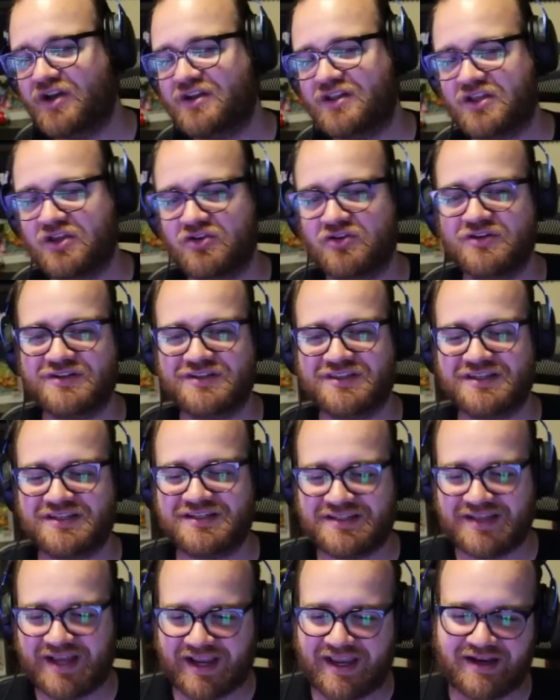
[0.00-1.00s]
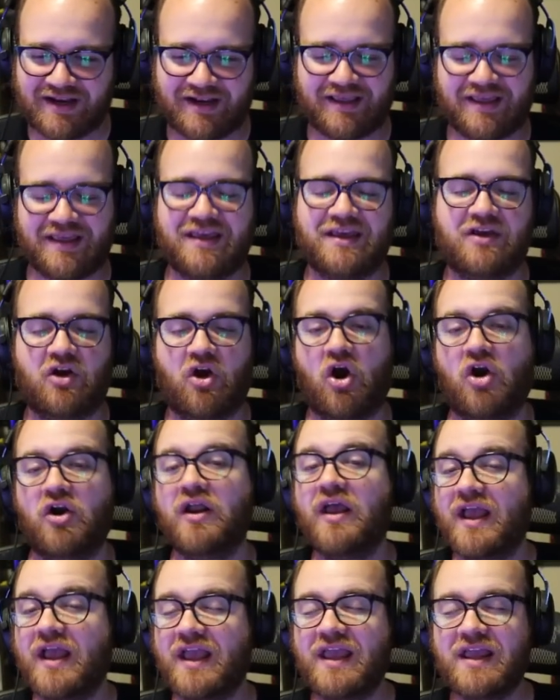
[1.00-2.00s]
here as the second key
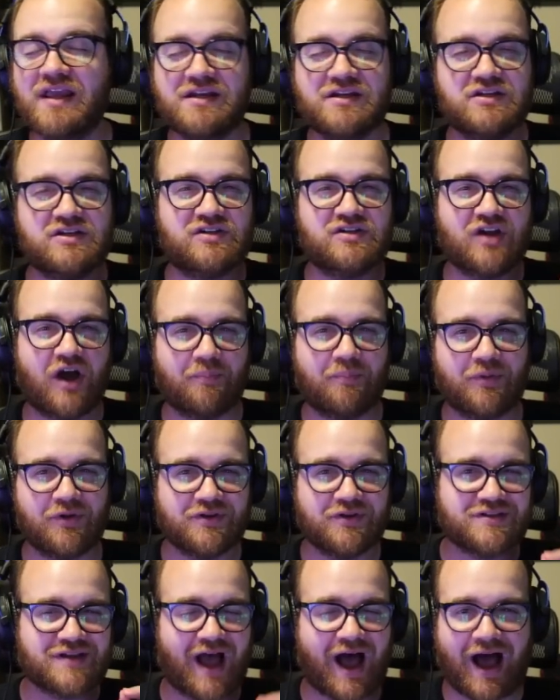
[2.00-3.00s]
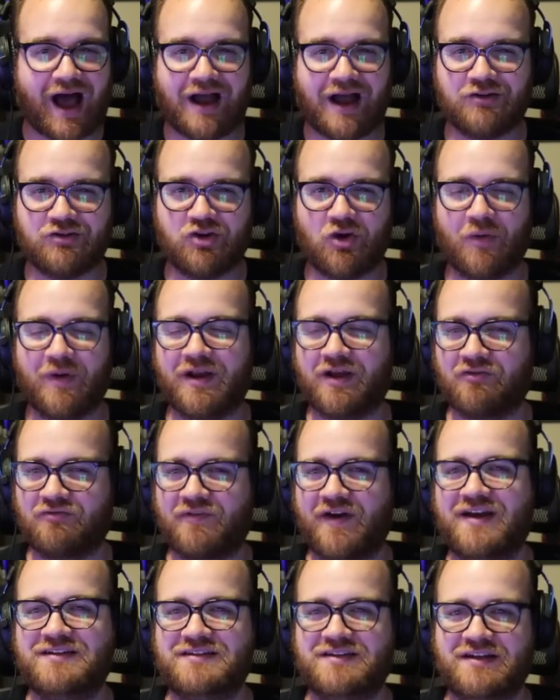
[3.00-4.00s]
card. He doubles ongoing
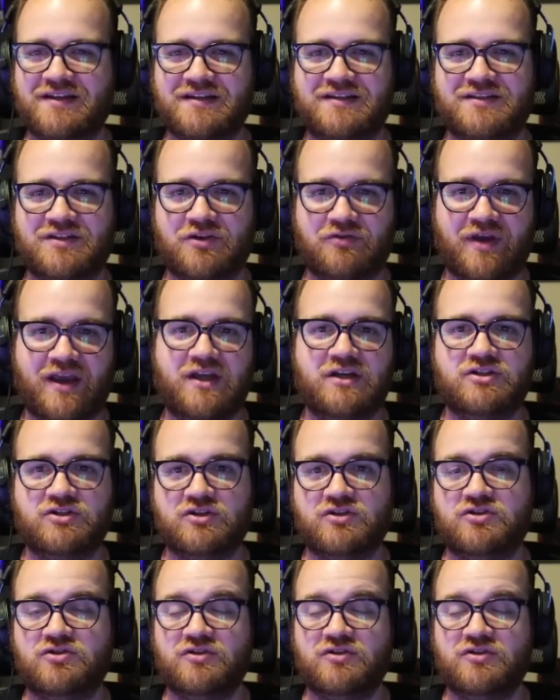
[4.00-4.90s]
effects at his location.